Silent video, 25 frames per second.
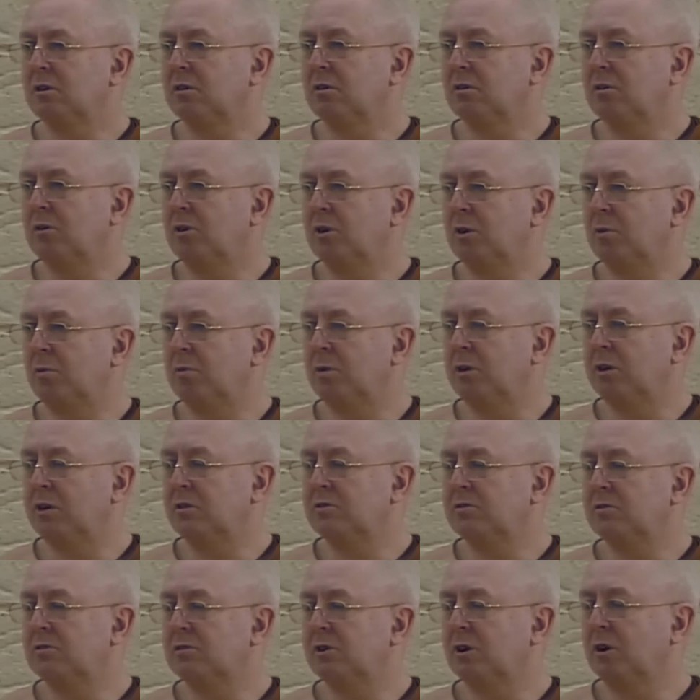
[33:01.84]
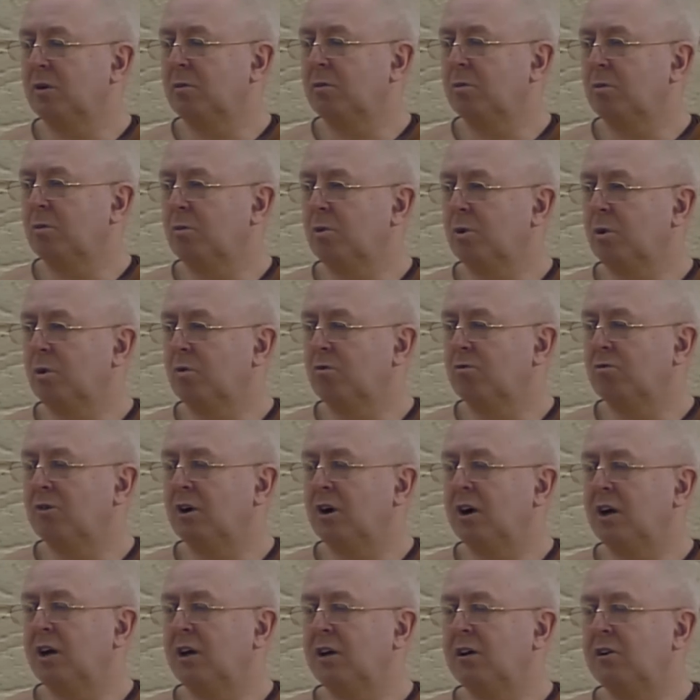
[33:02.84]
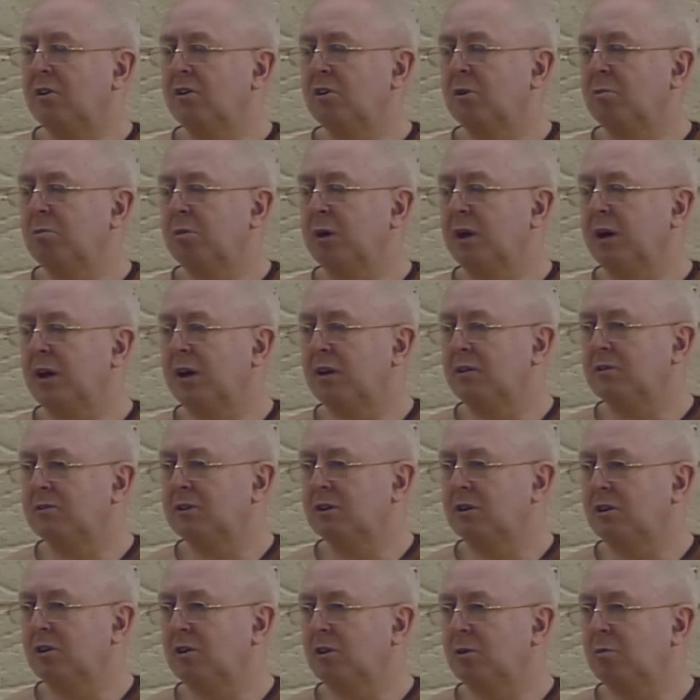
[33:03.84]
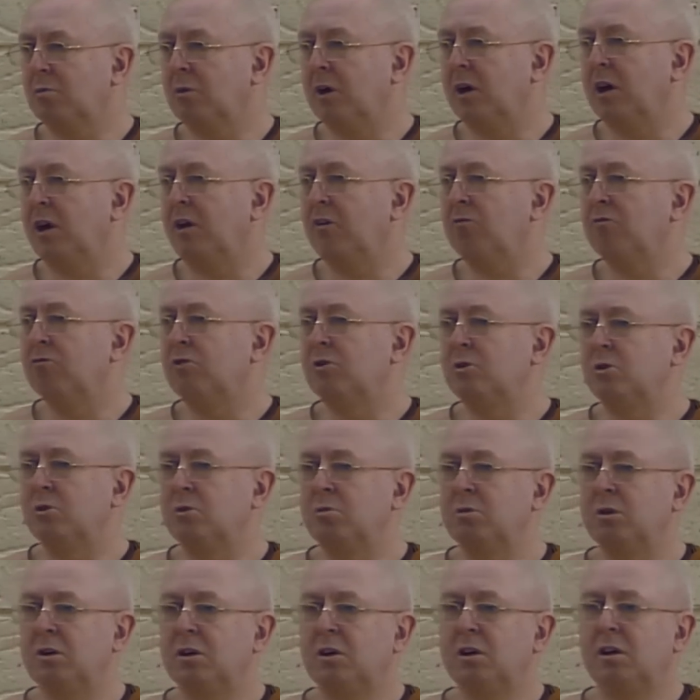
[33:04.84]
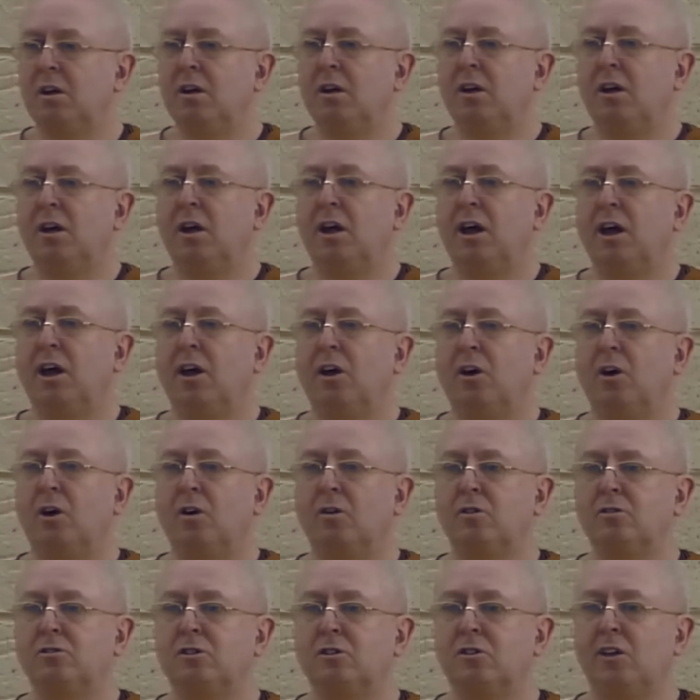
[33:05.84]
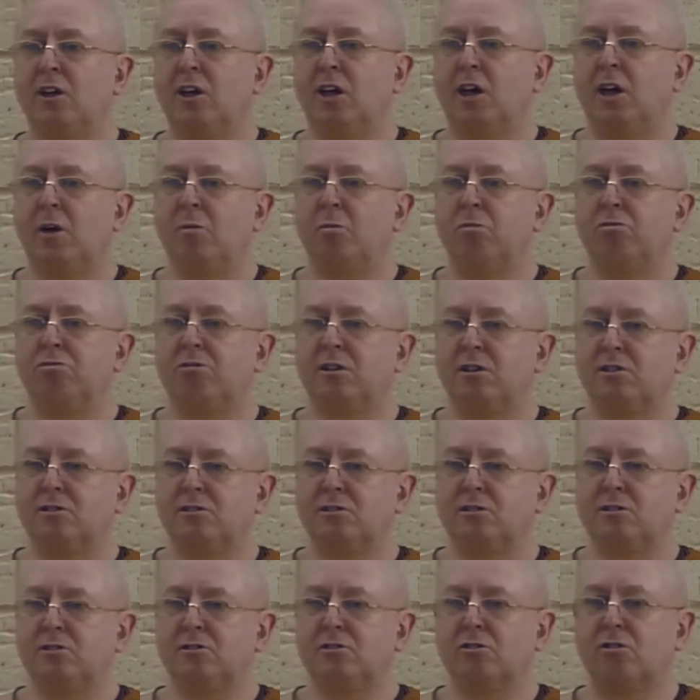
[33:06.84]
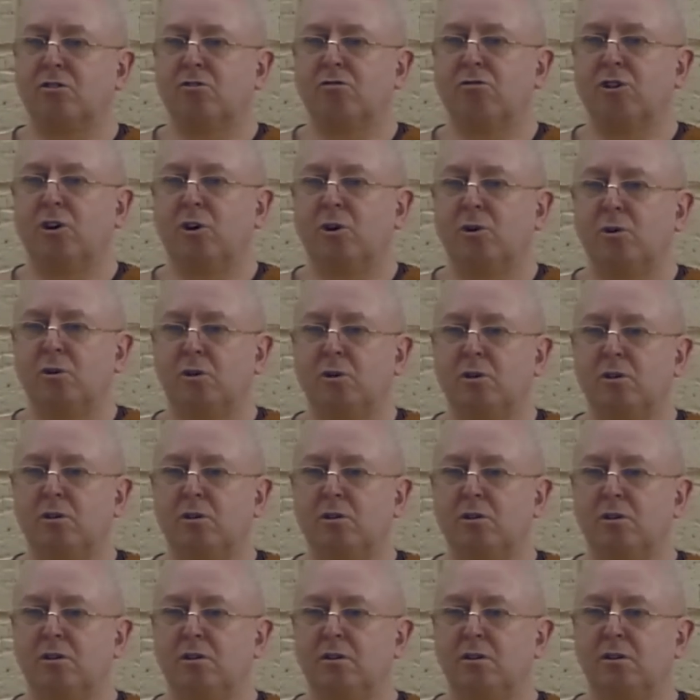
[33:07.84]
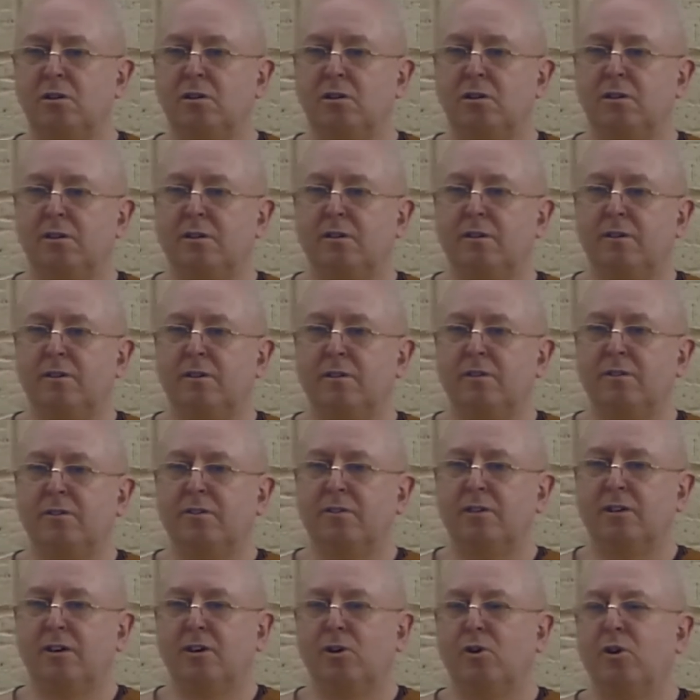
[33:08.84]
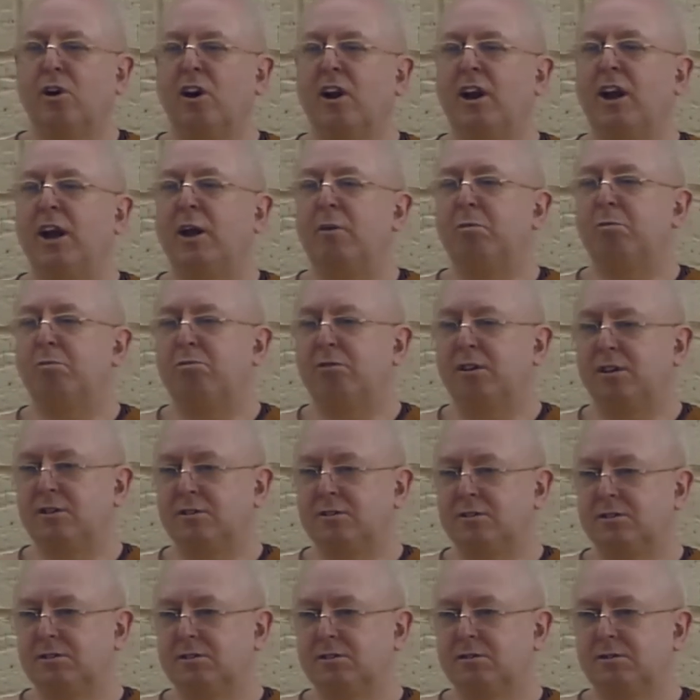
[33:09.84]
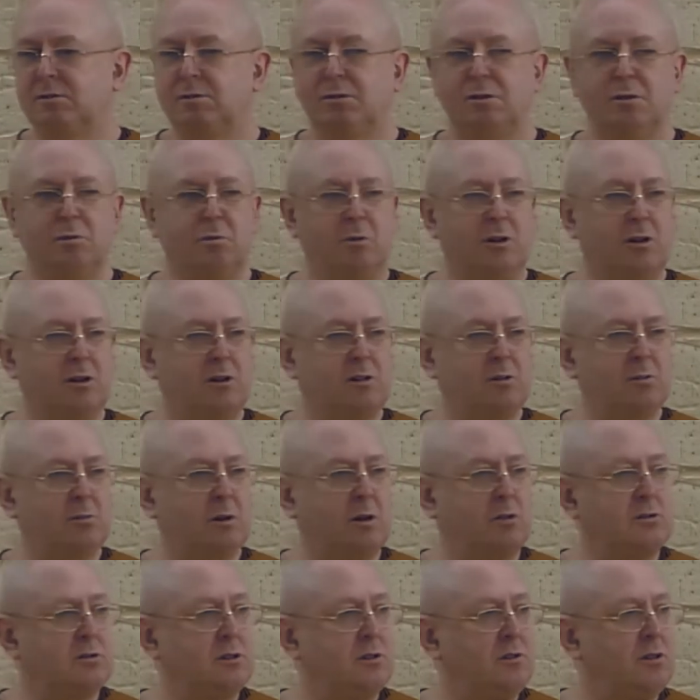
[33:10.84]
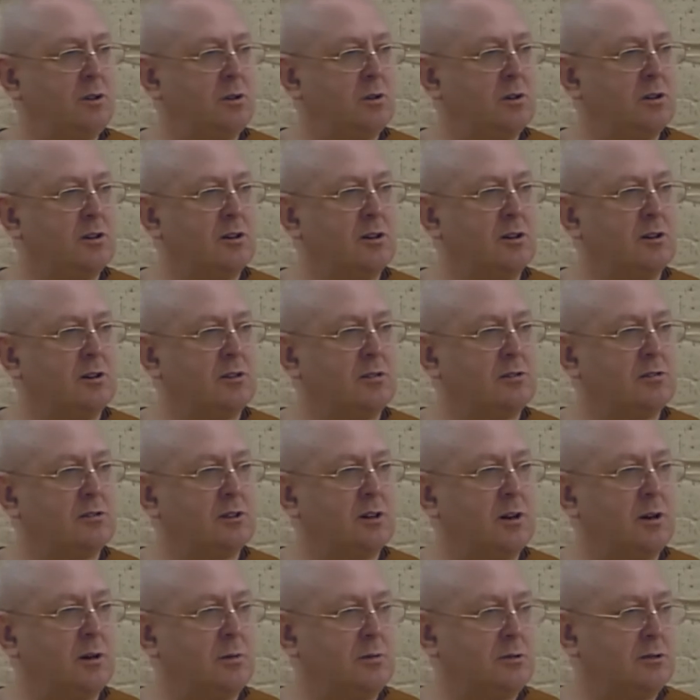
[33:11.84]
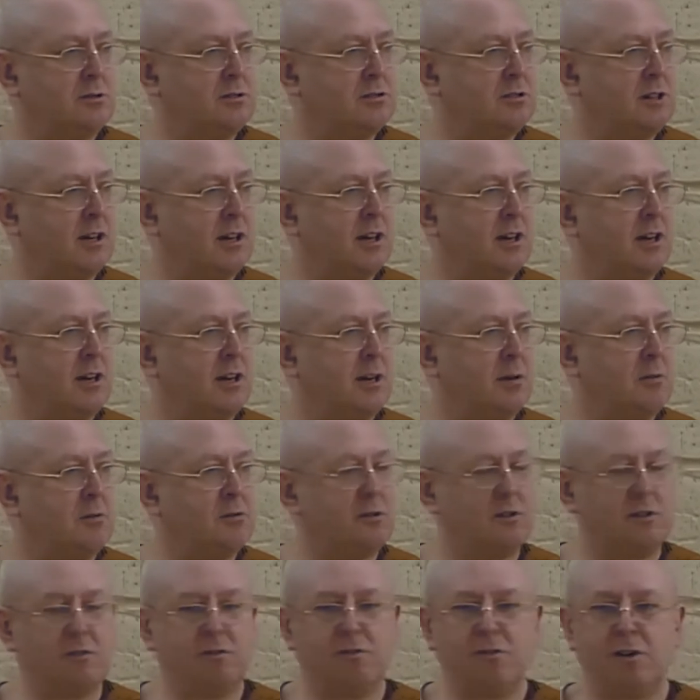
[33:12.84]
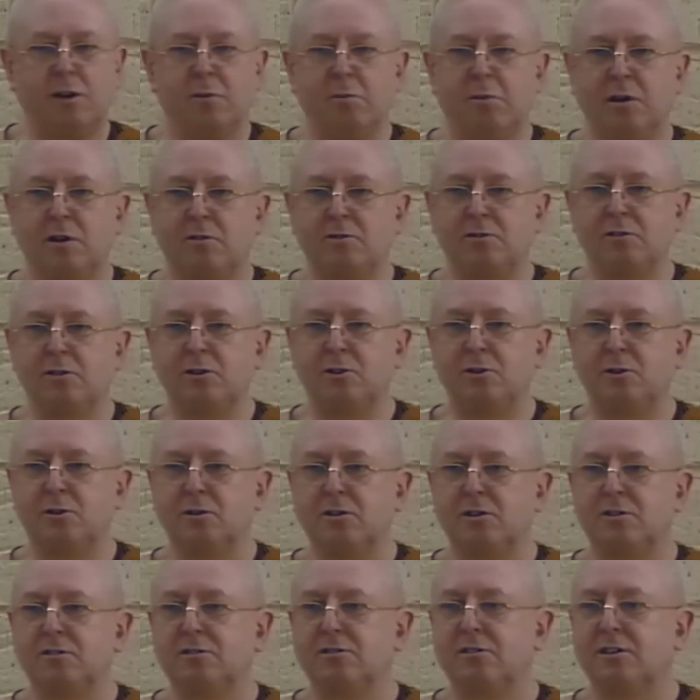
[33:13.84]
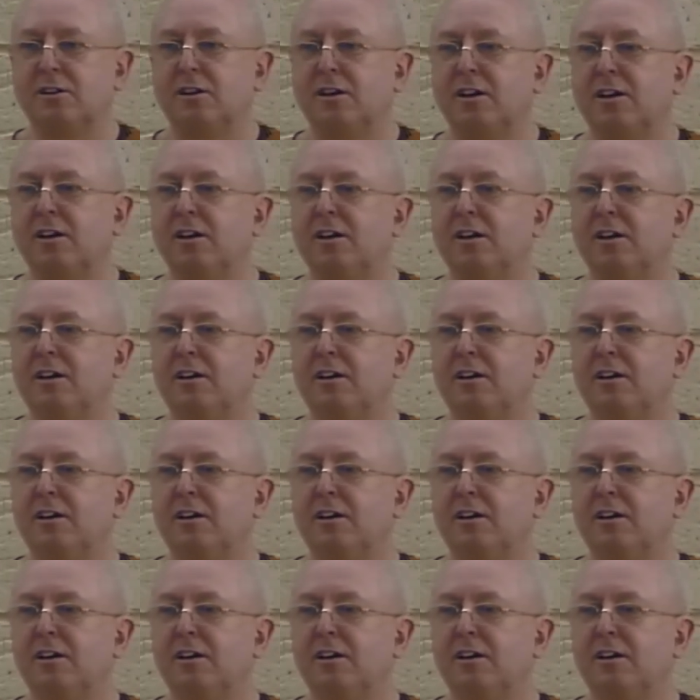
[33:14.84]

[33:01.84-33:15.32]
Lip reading: not being stopped, walked right into the palace, into the main room, and onto the empress's throne. Call it an empress, because most of you are girls, so I'm just sucking up to the females in the audience today.